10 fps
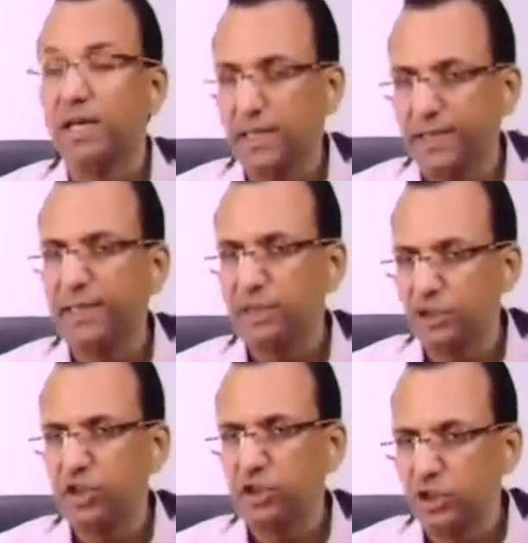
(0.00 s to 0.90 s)

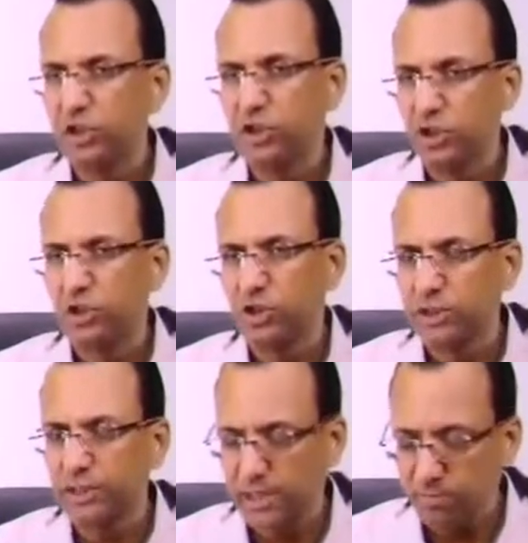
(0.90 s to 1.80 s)
Yes.
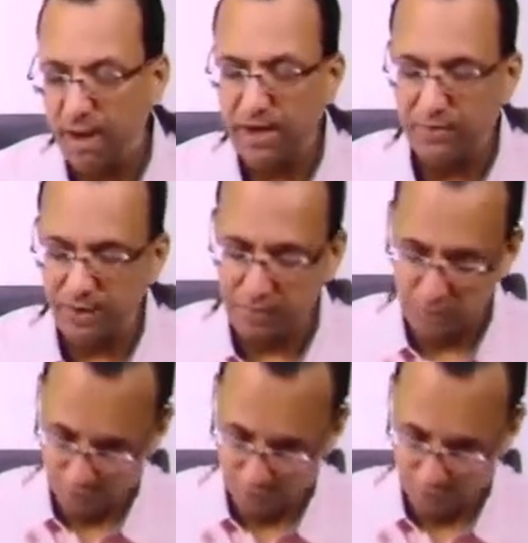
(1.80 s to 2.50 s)
See here, magnified view.